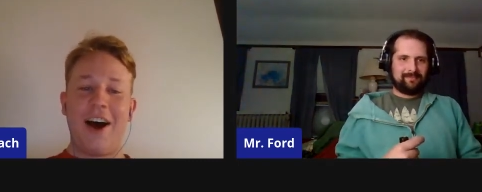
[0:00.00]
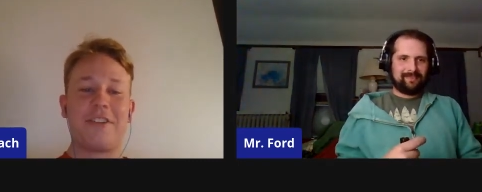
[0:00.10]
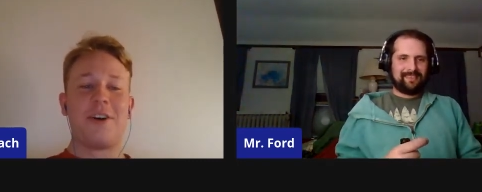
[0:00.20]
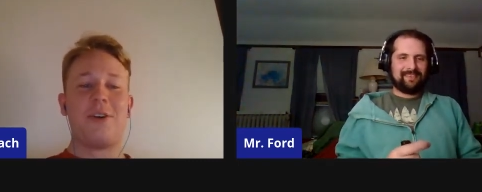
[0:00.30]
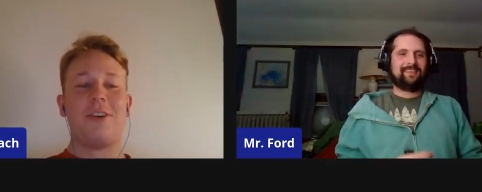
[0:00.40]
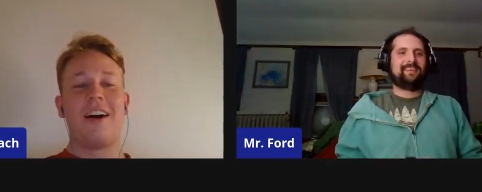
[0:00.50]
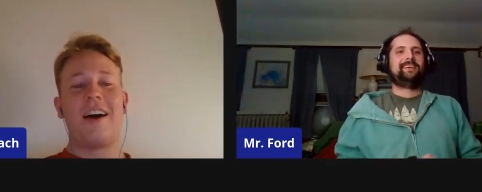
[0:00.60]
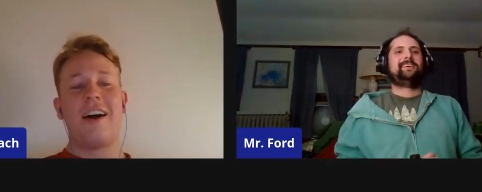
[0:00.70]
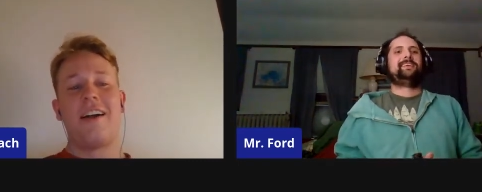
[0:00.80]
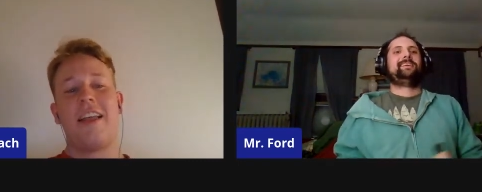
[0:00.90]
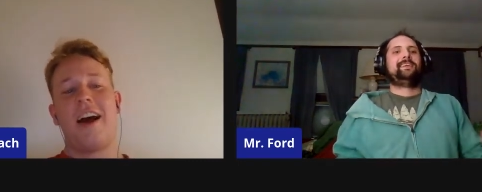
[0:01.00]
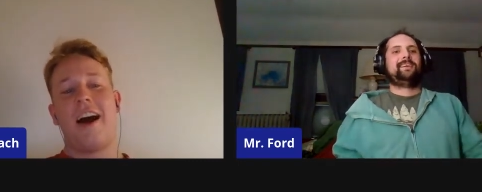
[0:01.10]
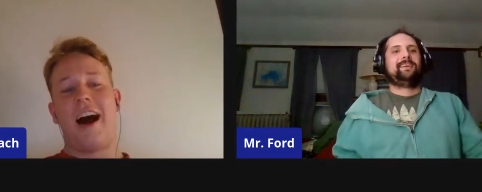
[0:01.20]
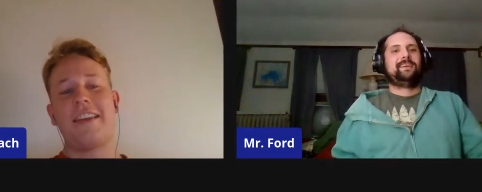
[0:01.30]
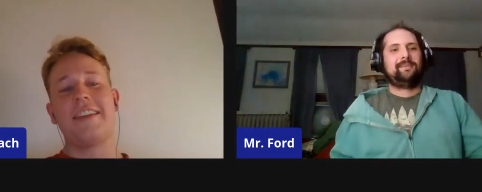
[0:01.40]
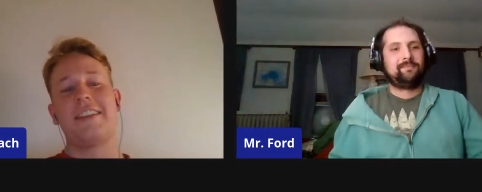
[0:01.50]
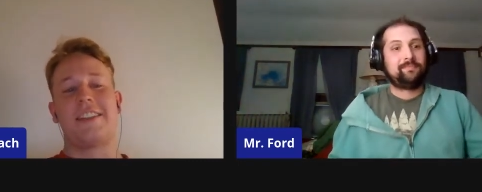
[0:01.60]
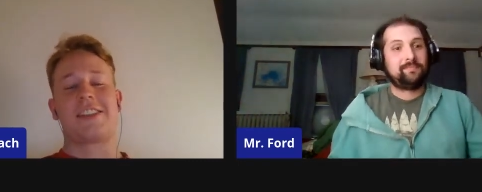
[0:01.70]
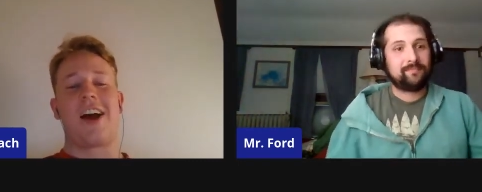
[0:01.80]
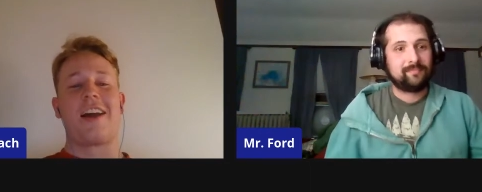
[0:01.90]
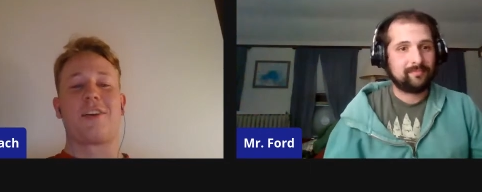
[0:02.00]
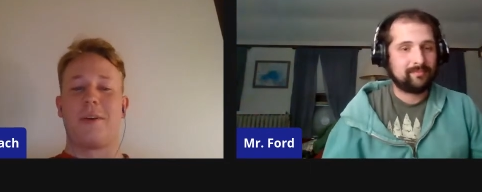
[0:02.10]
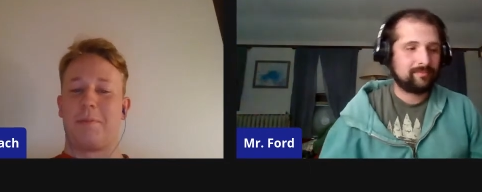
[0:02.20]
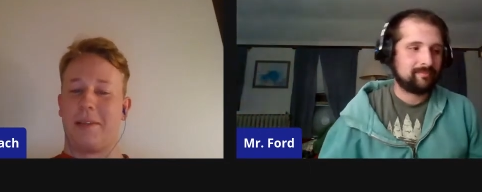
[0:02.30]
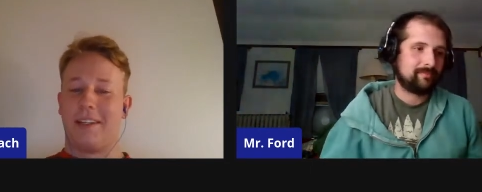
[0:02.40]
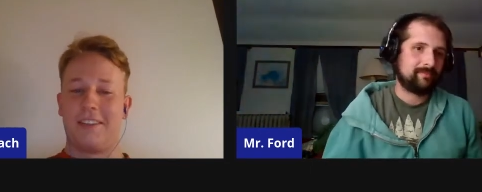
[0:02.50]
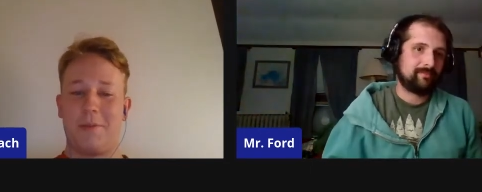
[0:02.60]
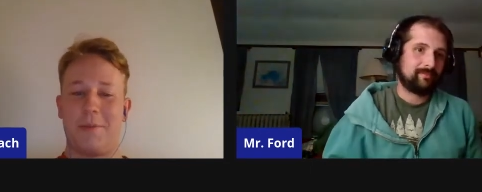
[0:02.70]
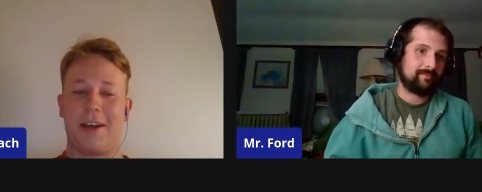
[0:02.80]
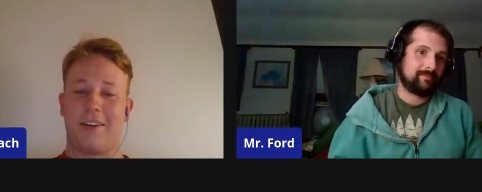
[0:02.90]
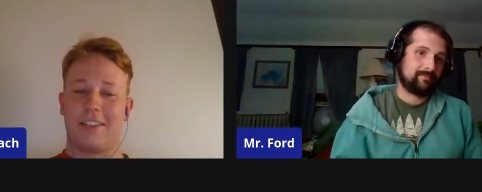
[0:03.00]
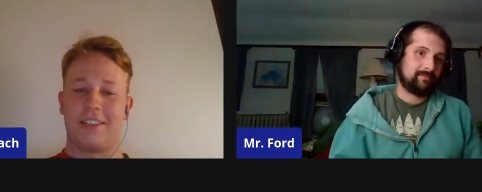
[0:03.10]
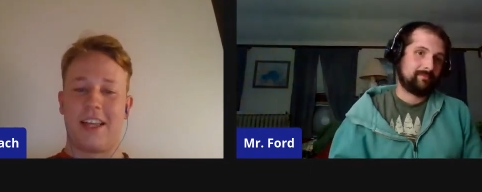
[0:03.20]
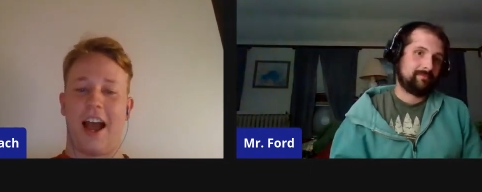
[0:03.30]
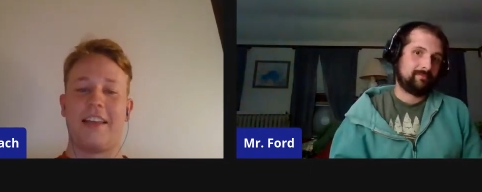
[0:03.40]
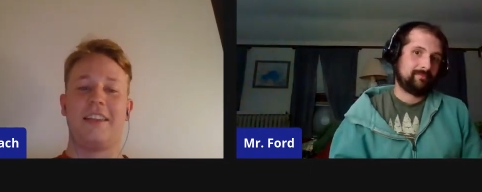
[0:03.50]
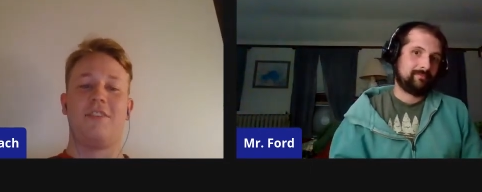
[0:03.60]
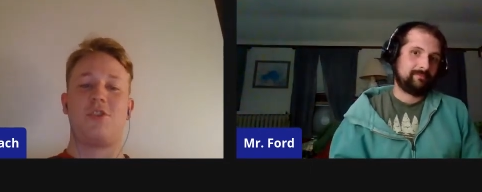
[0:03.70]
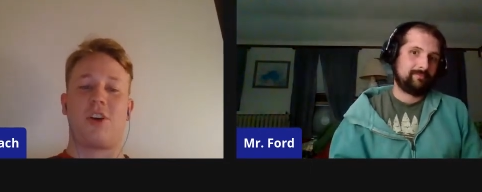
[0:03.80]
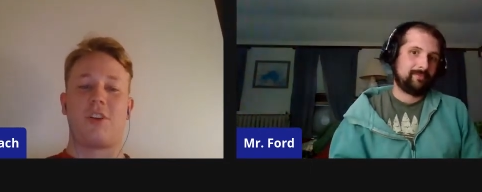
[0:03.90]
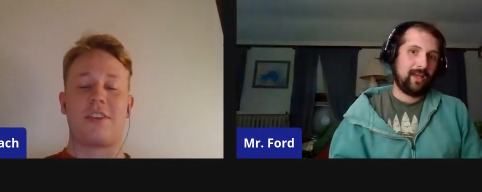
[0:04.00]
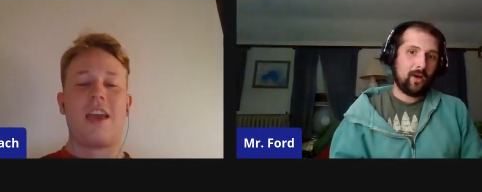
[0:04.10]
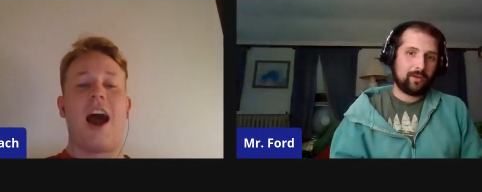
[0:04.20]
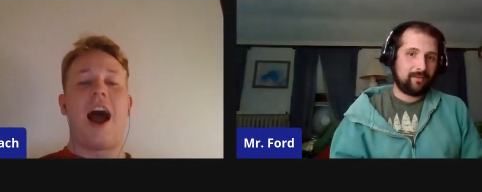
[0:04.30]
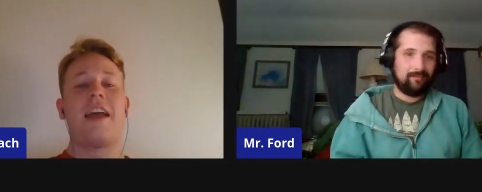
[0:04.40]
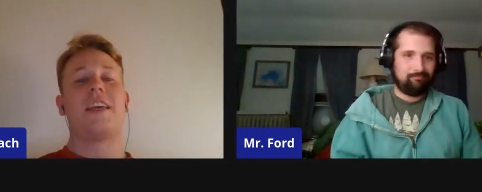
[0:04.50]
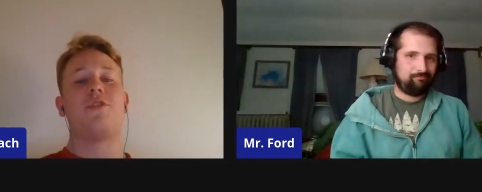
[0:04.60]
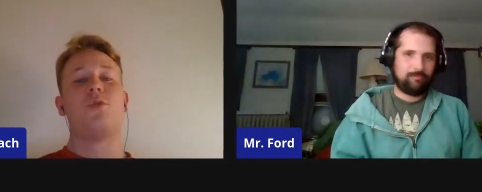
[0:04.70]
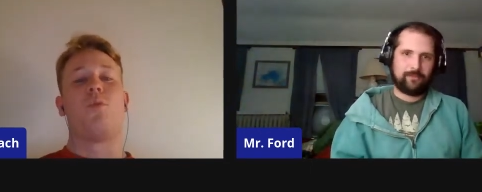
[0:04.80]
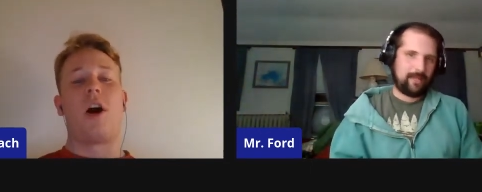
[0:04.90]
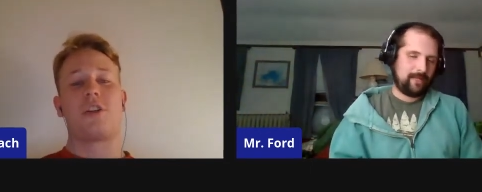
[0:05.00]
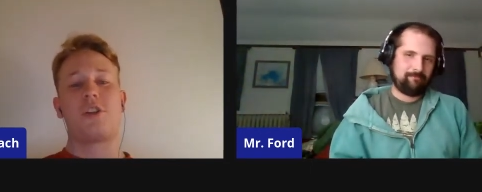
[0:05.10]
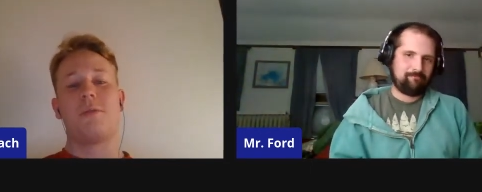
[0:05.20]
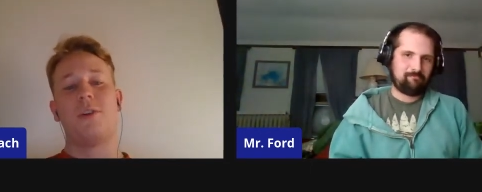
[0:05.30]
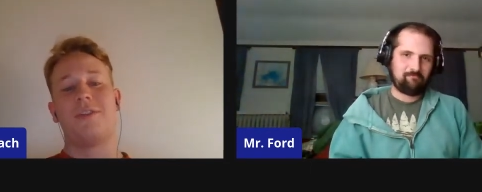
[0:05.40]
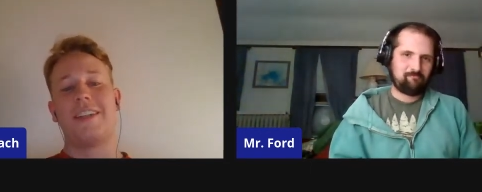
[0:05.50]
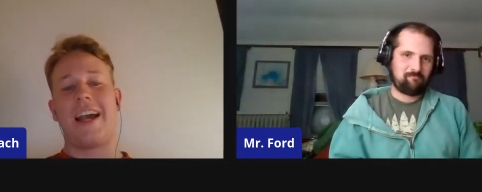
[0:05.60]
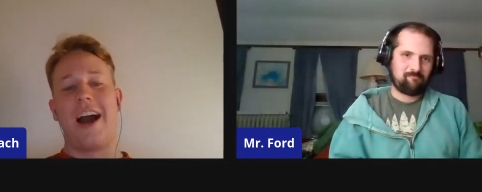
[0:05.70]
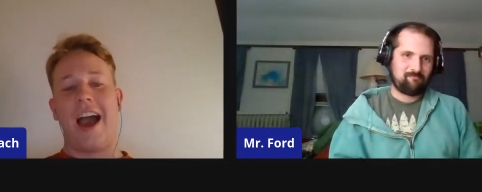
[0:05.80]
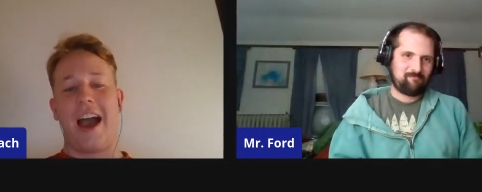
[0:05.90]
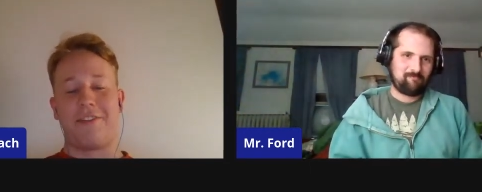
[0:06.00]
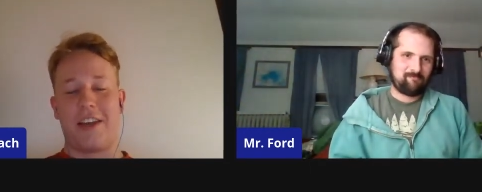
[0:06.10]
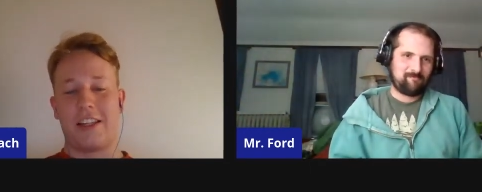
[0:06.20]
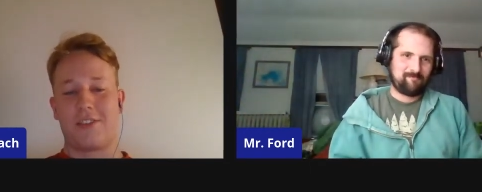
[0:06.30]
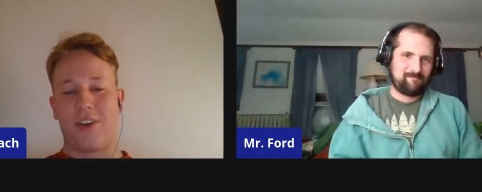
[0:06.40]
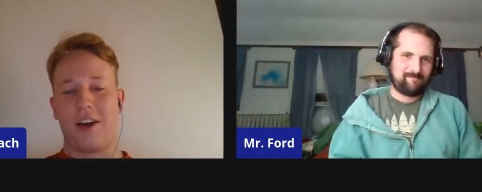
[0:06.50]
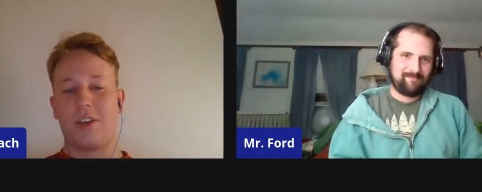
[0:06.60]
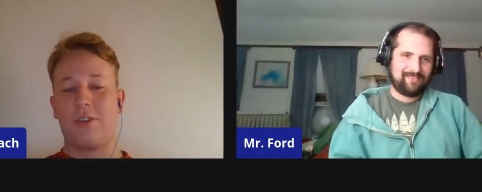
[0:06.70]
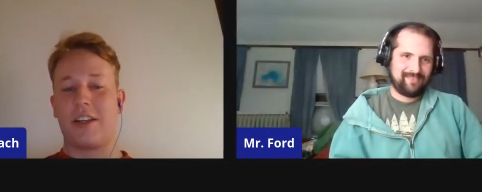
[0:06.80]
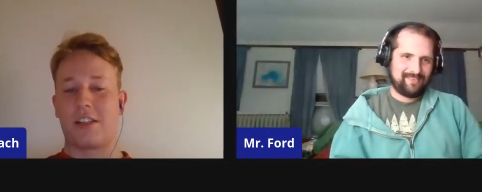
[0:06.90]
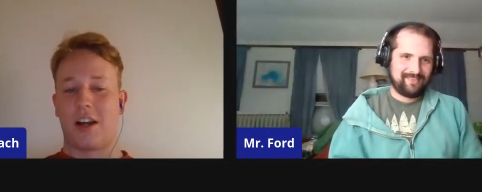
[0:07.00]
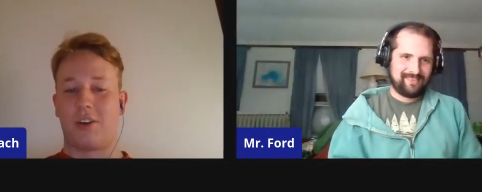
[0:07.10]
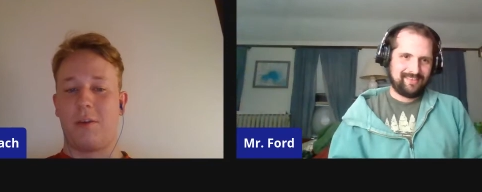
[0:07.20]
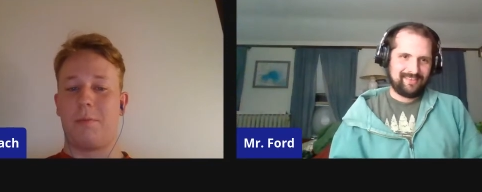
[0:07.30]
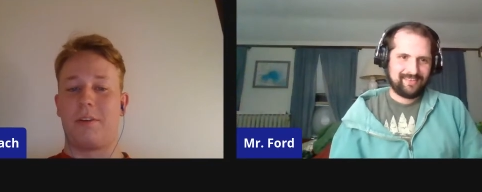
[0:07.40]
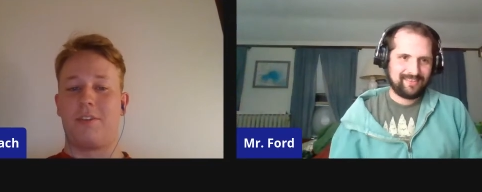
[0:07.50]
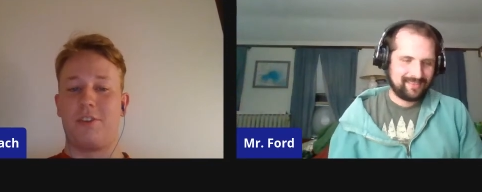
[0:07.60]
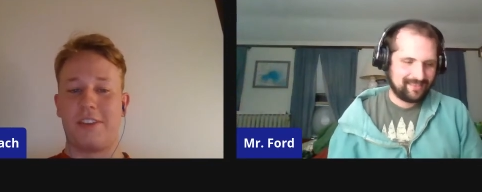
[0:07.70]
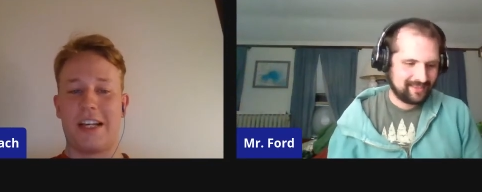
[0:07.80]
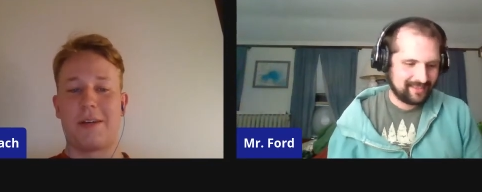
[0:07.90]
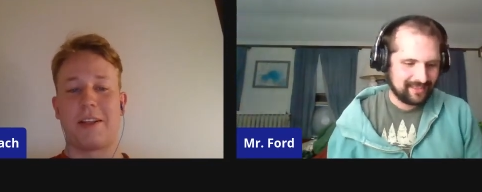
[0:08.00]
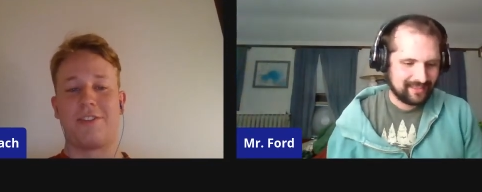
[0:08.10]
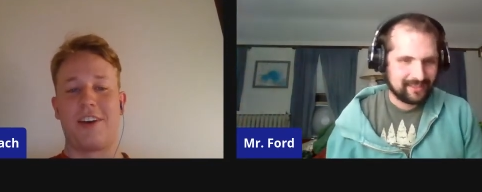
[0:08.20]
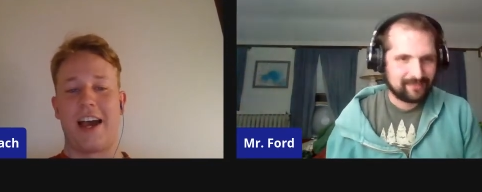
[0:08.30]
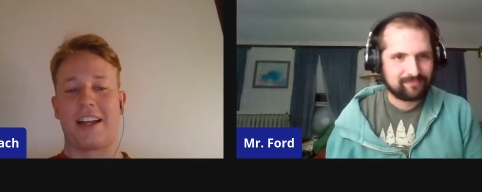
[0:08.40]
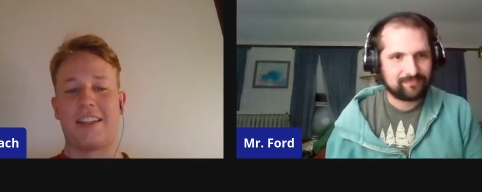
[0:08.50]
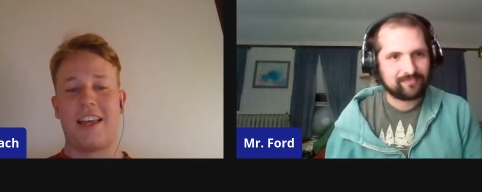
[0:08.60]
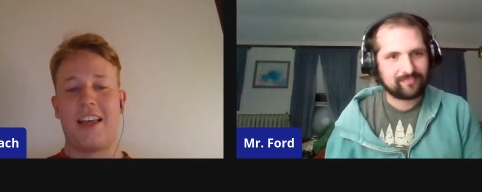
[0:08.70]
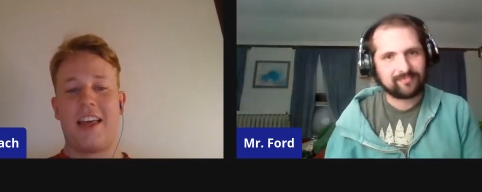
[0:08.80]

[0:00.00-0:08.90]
Speaker 1: Although I think this is kind of creepy, to be honest. I think if you start, no. I think if you watch the movie at face value, it's not creepy. But if you think about the fact